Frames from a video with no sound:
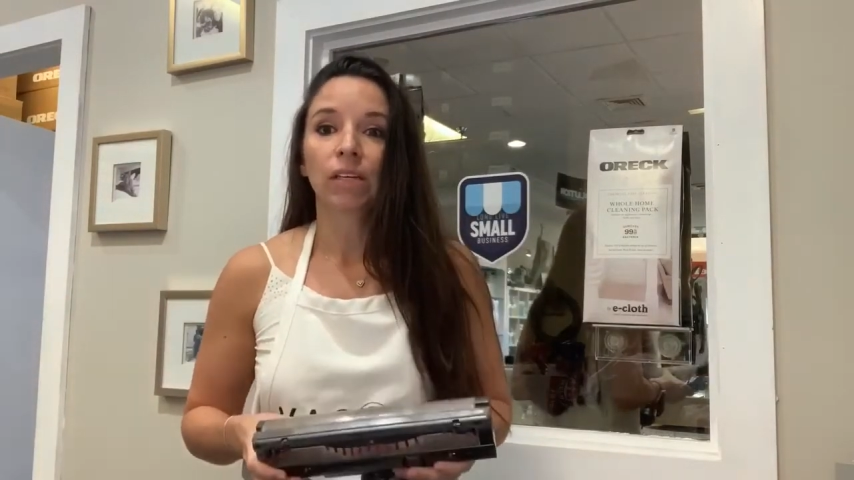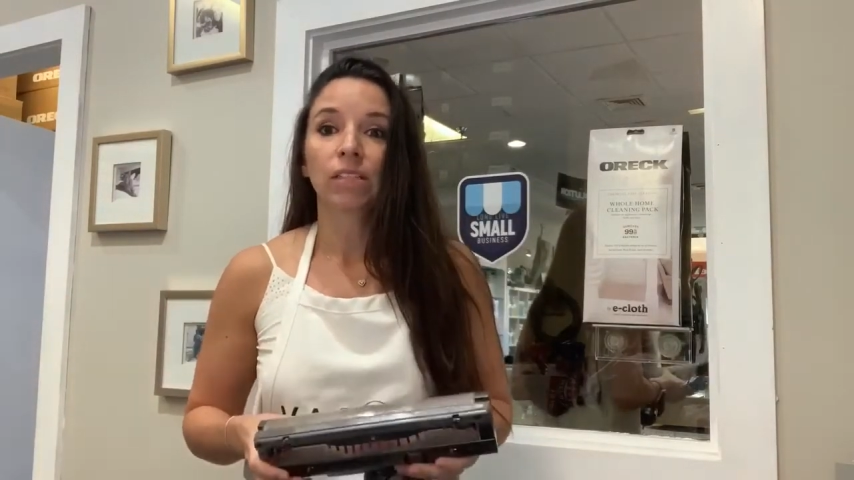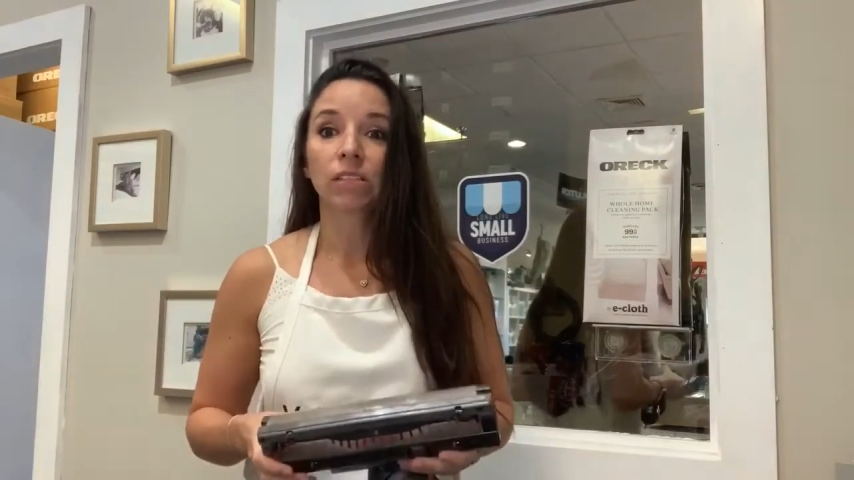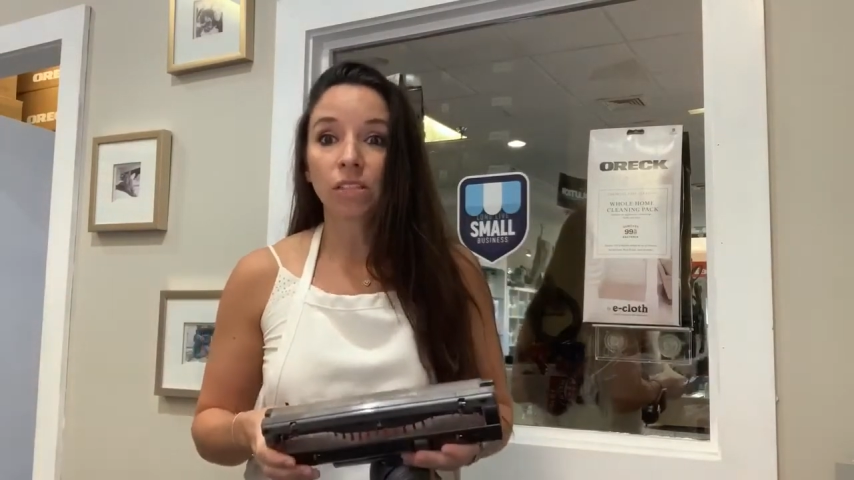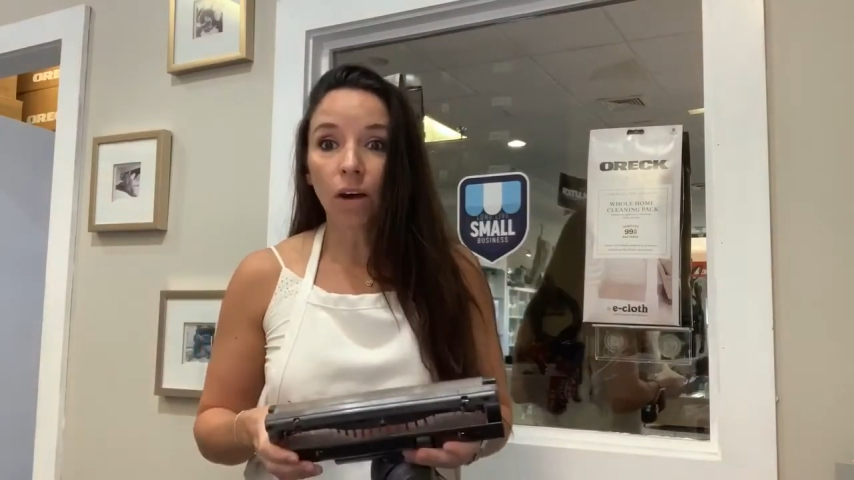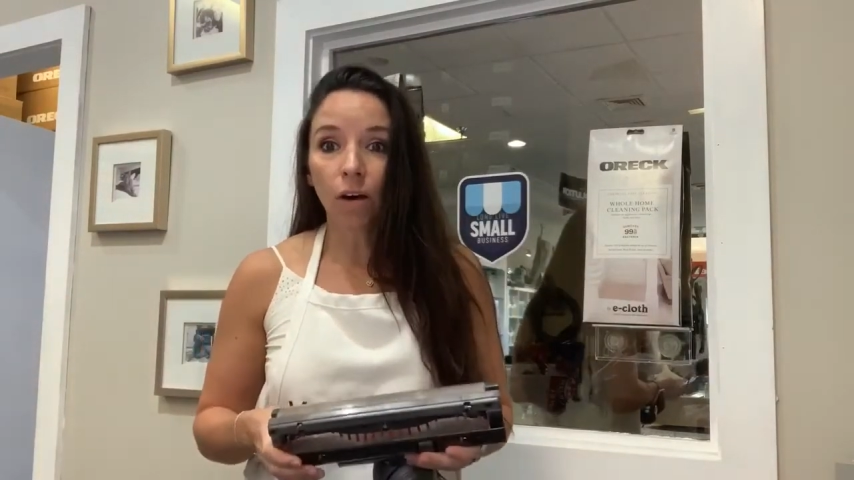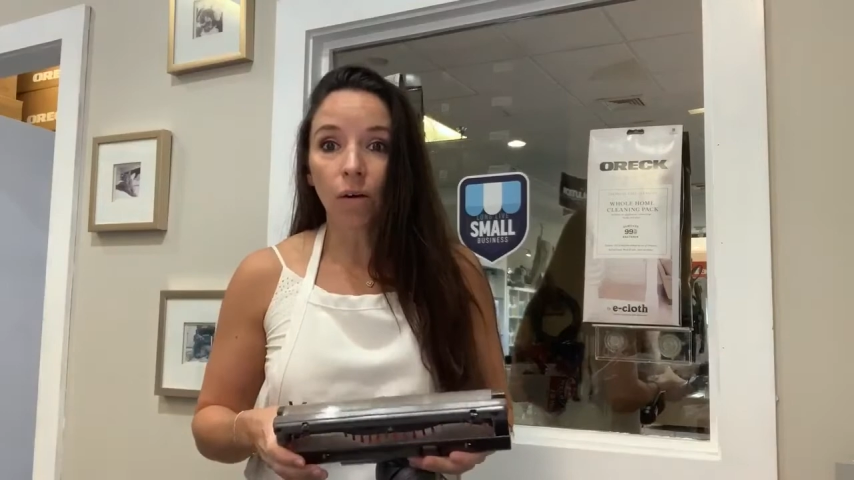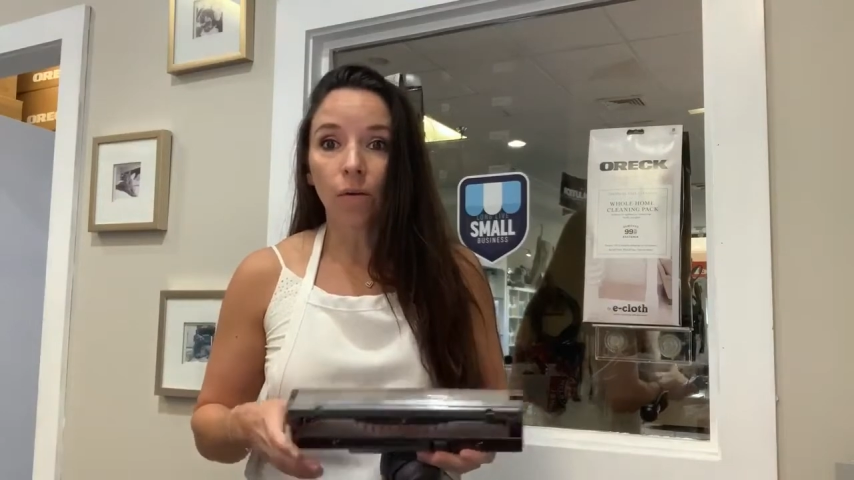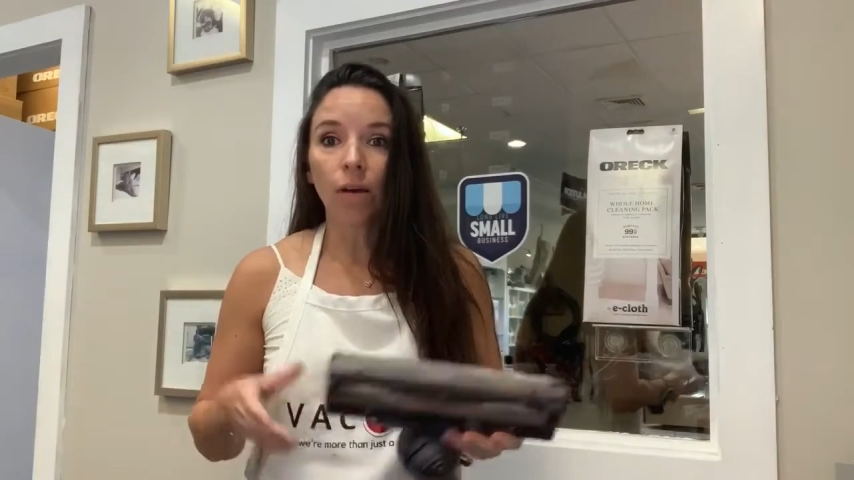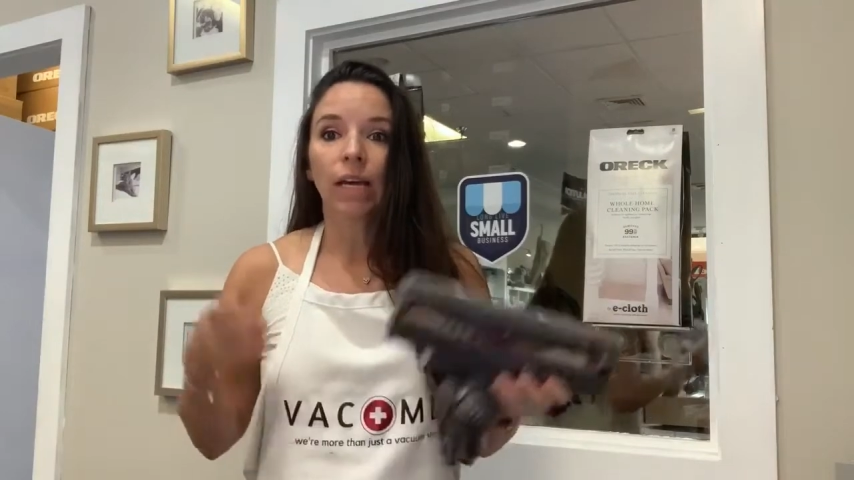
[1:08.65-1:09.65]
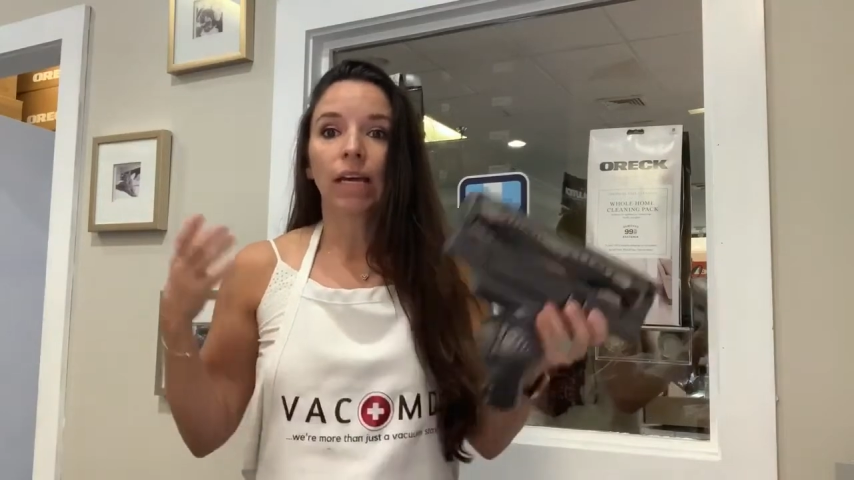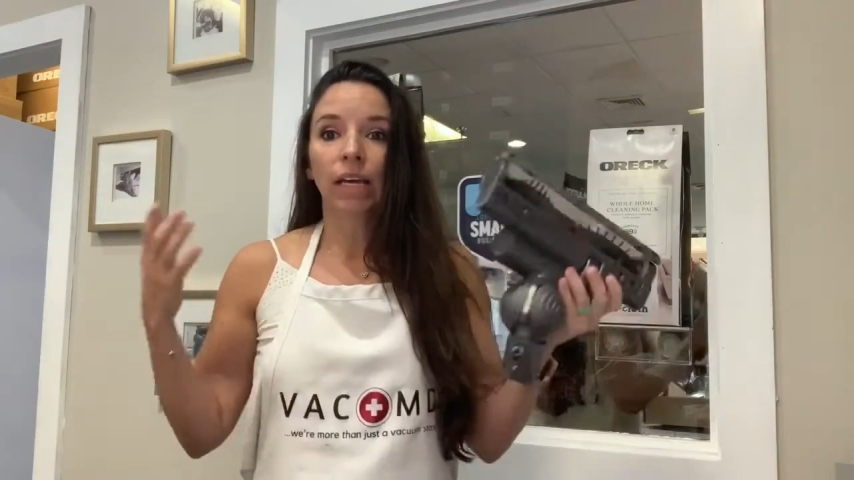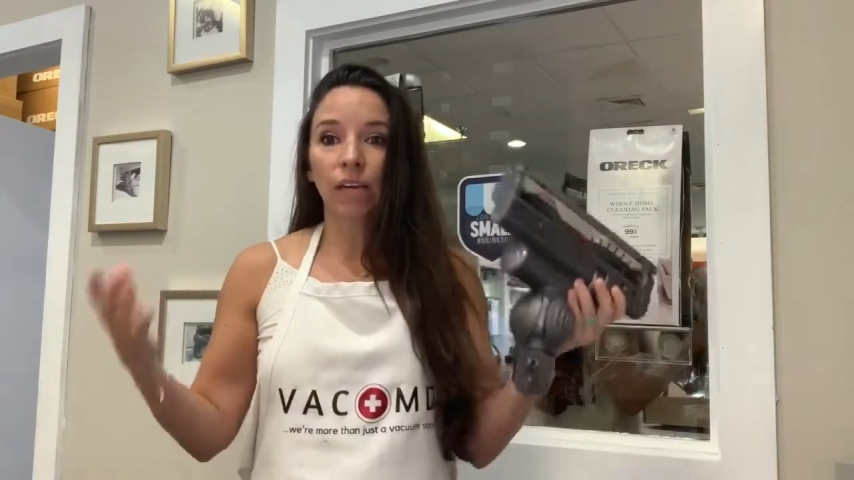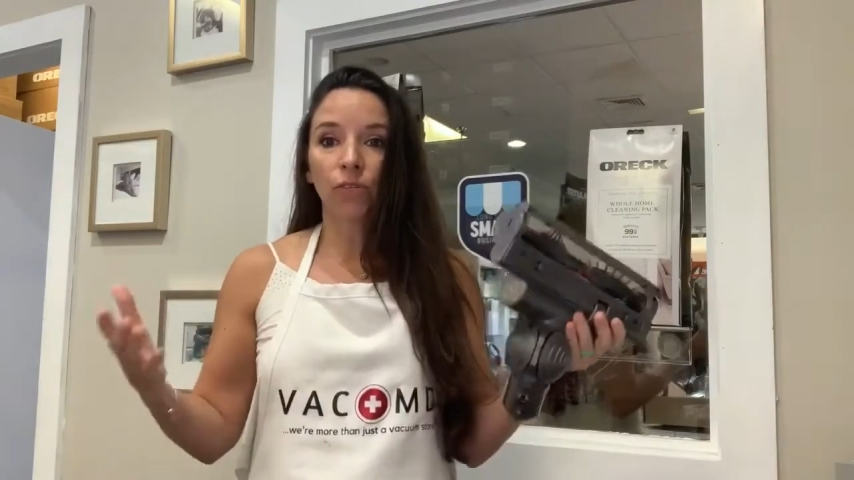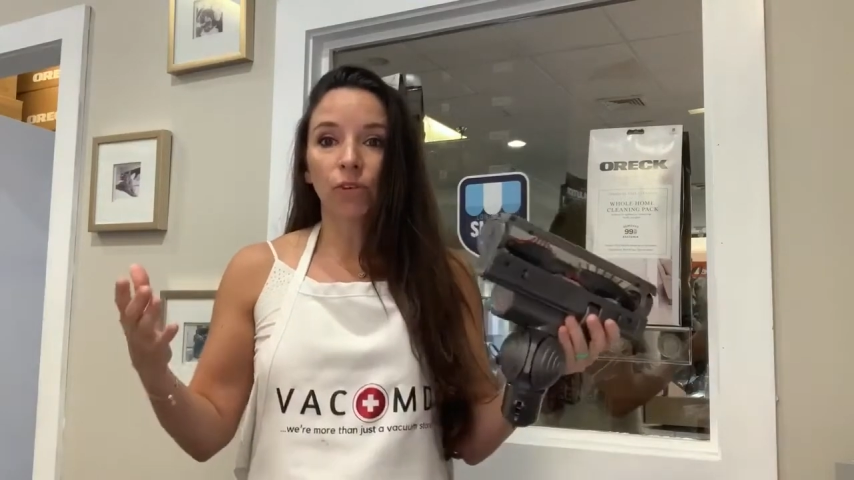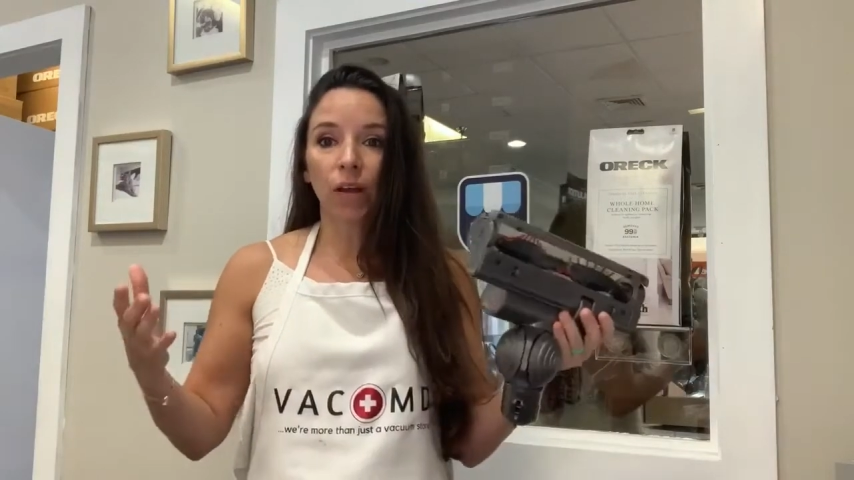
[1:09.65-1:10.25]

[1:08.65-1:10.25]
So if you're